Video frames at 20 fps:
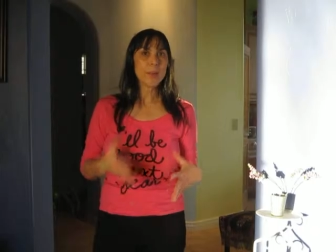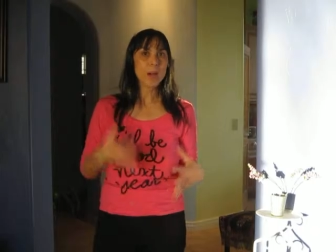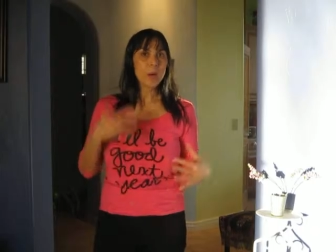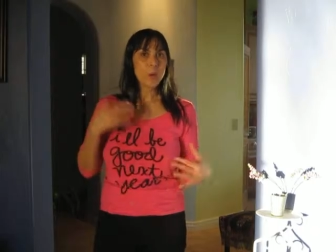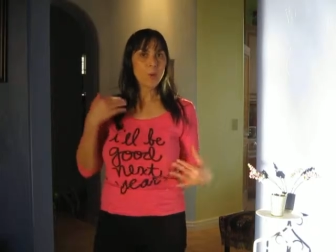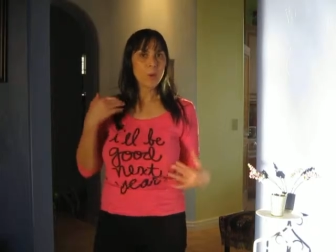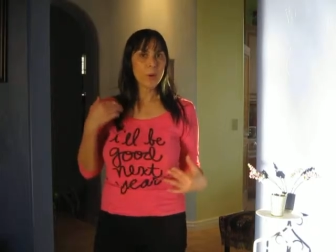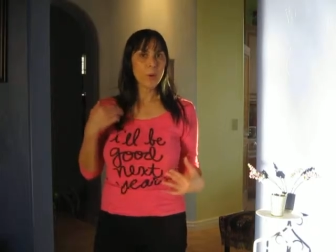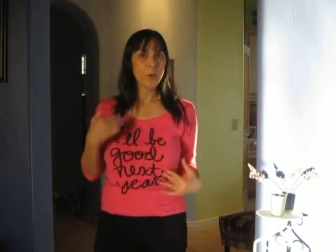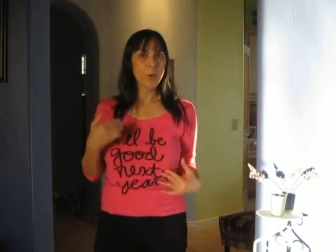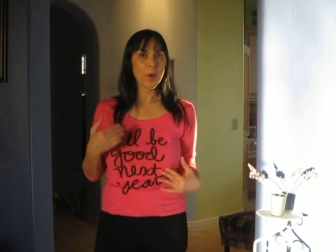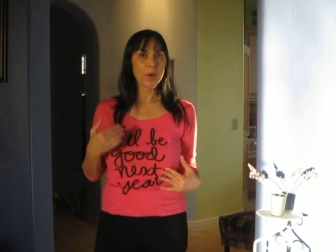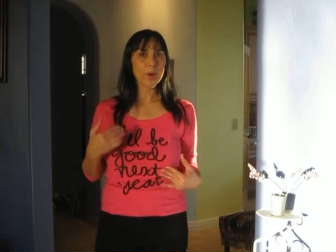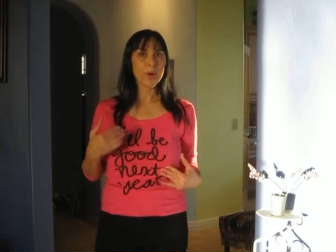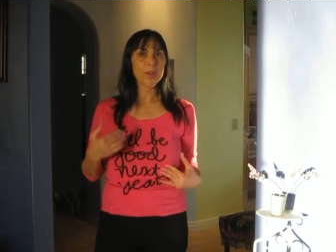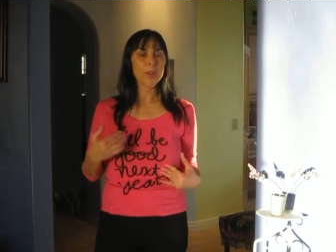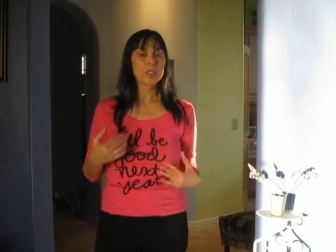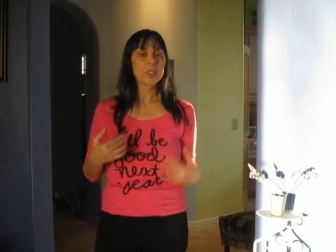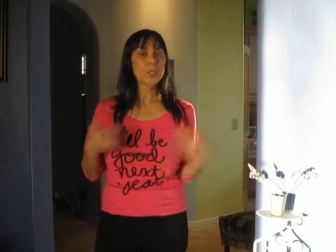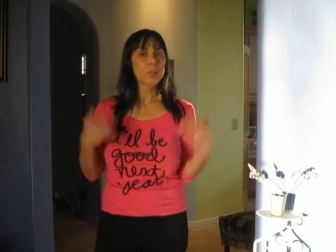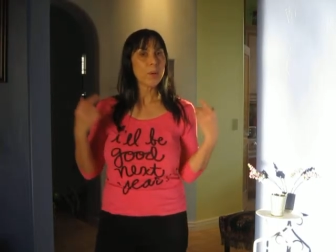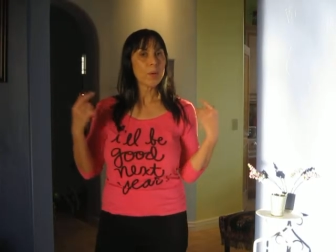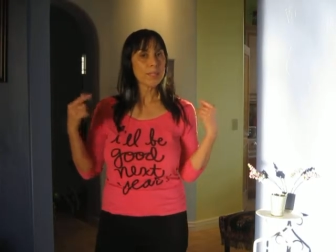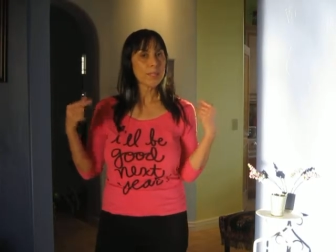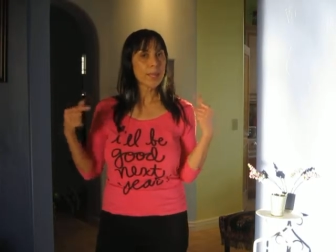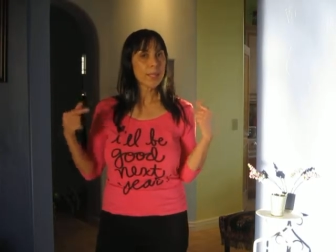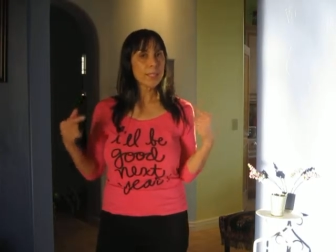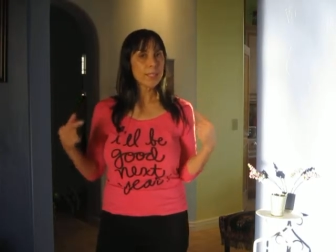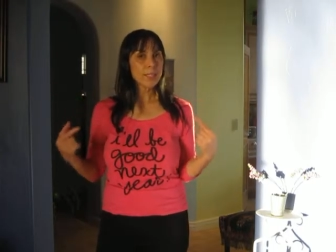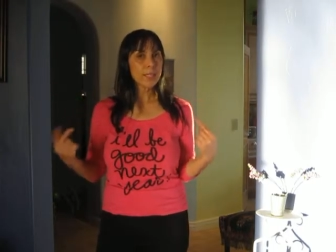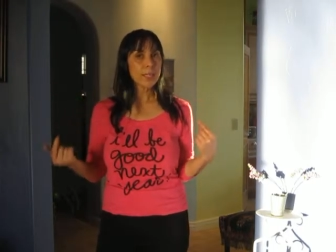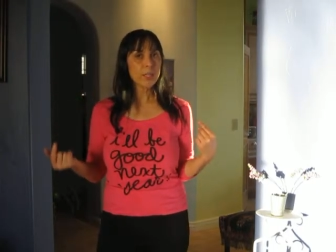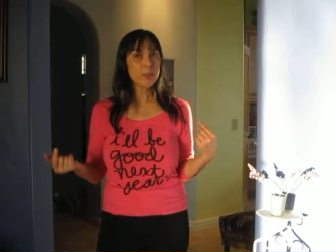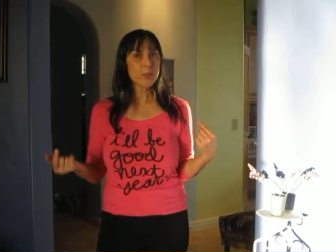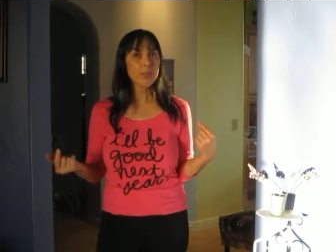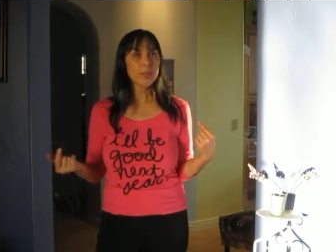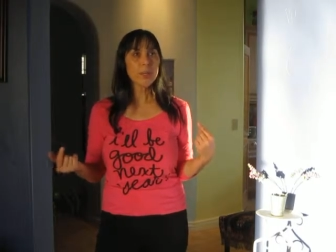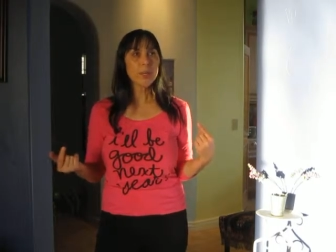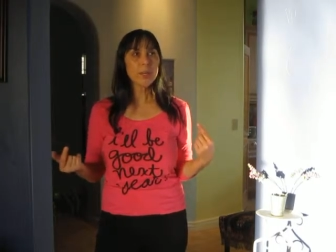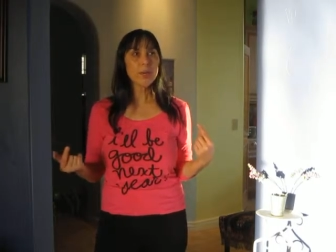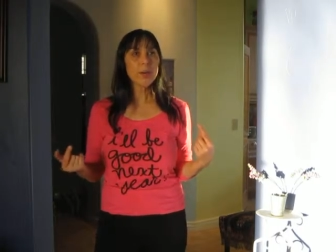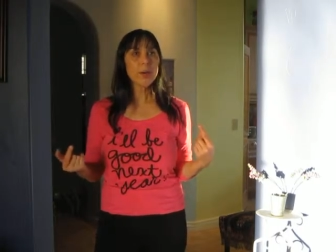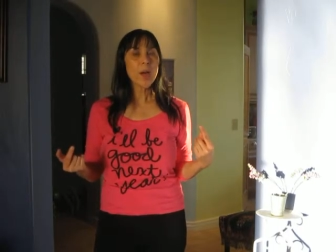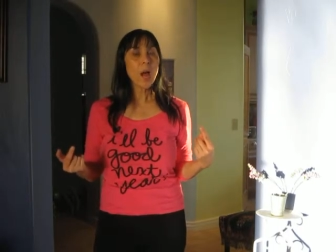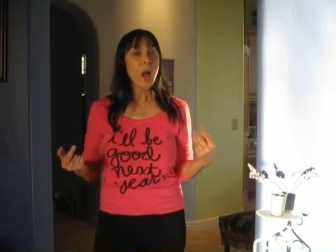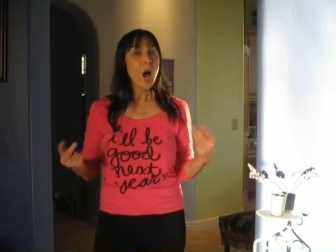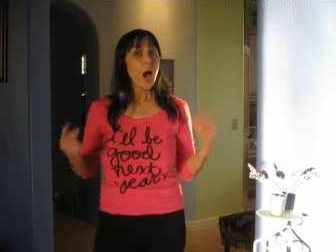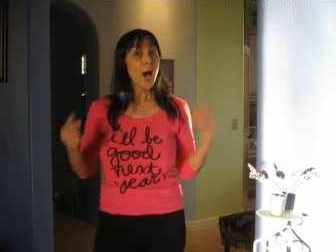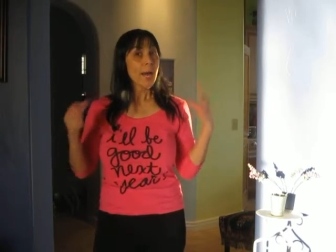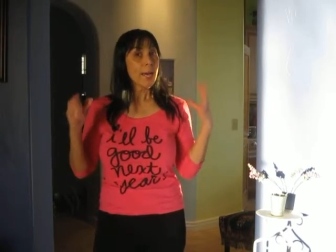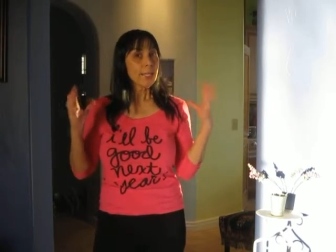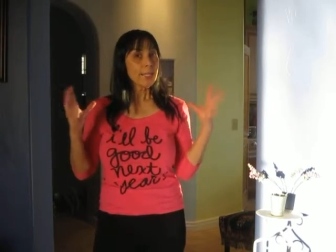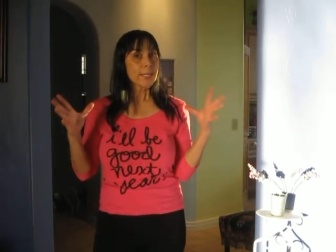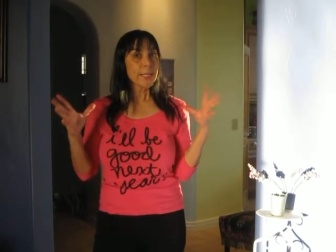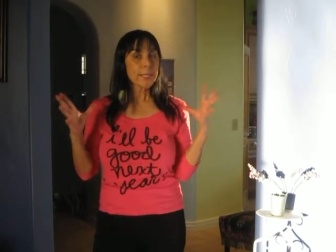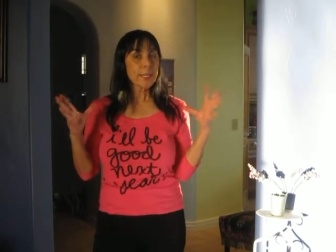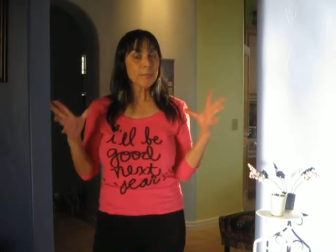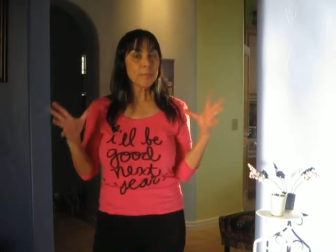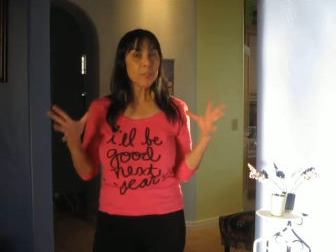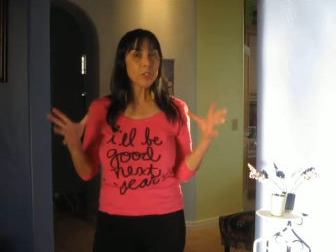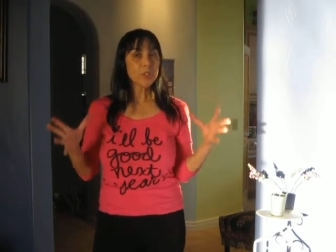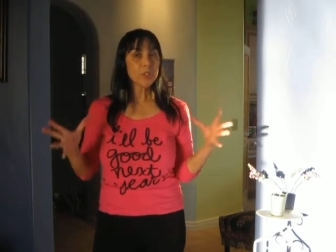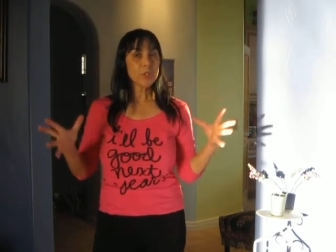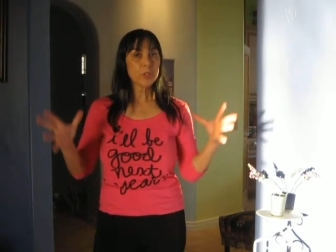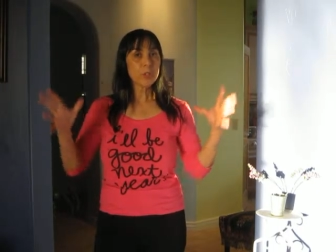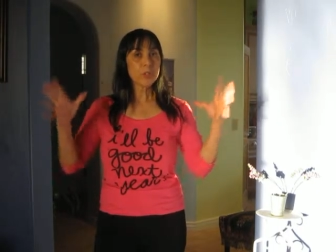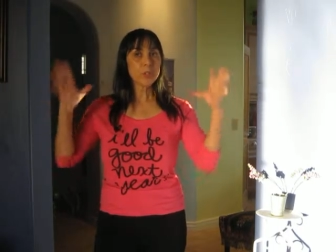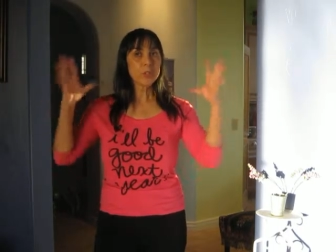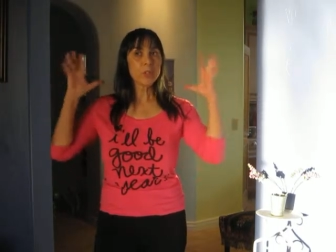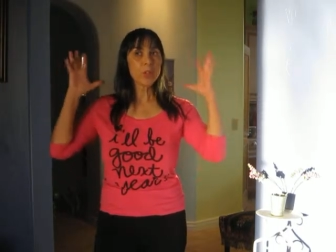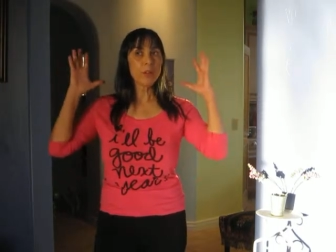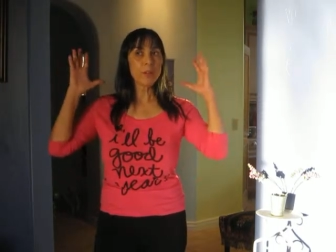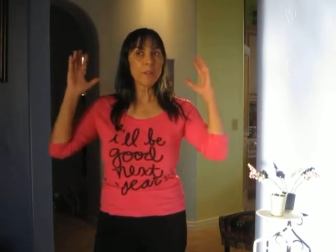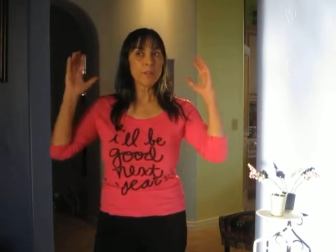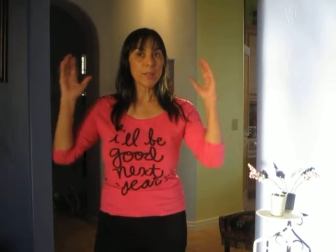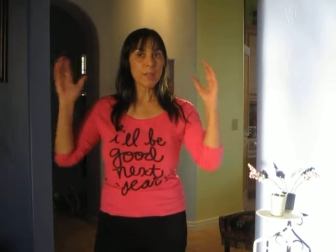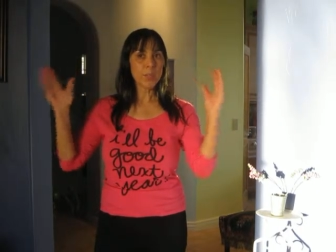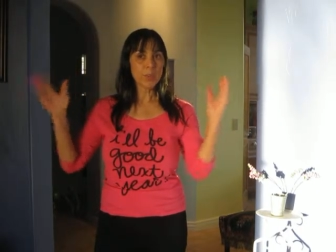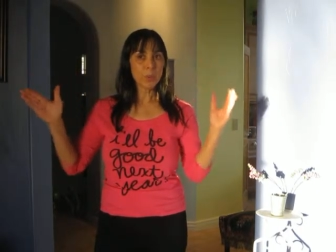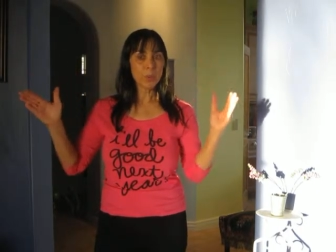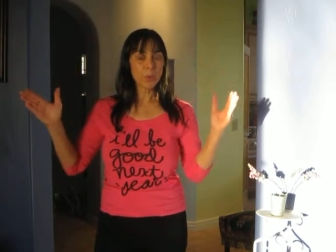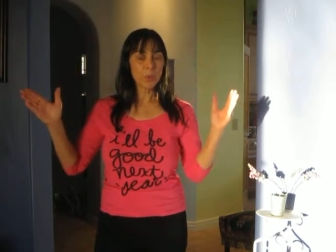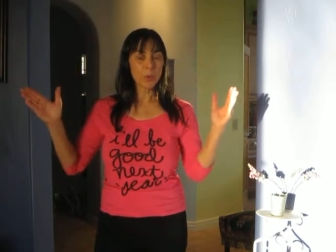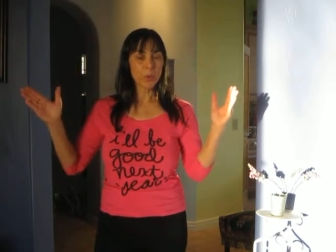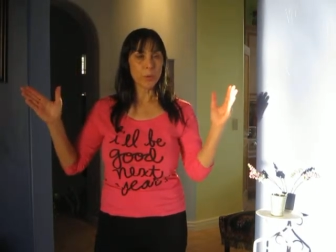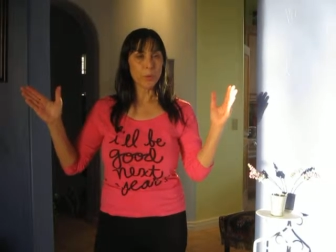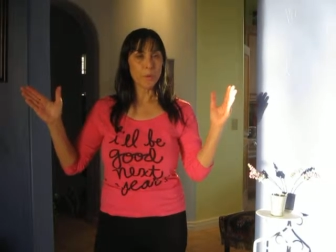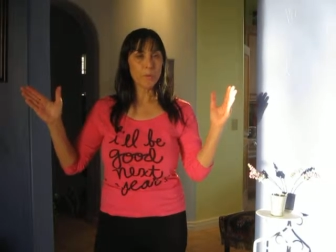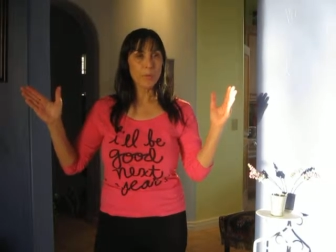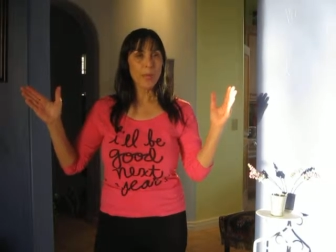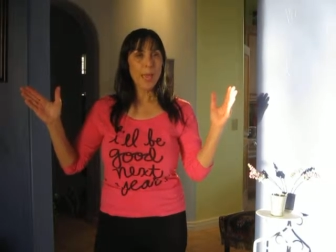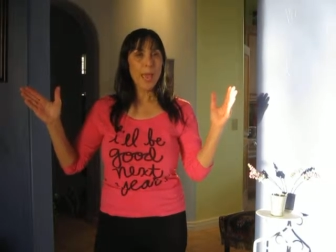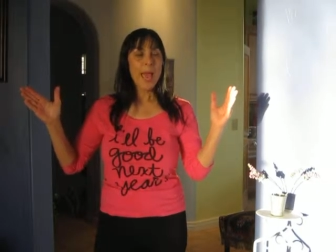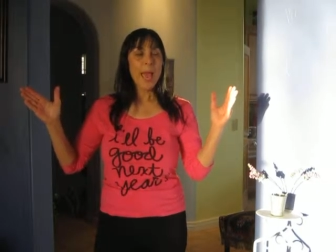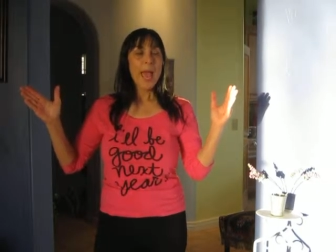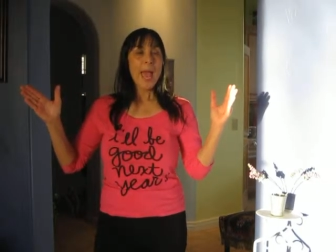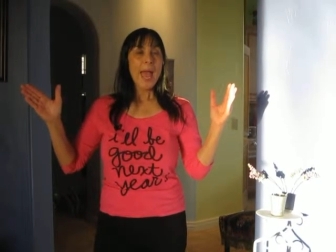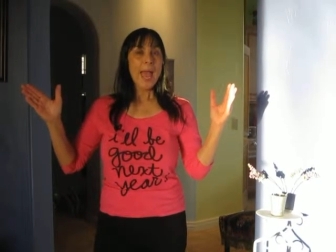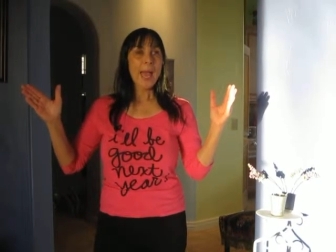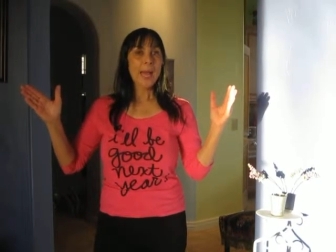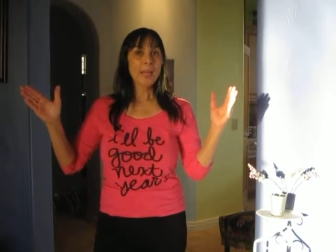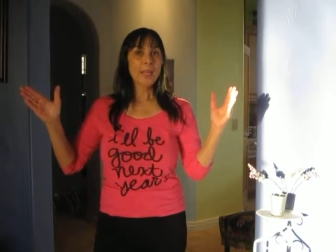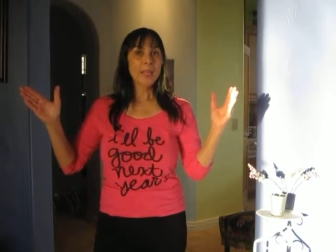I want a record. So as I had said earlier, I had taken pictures of each room, and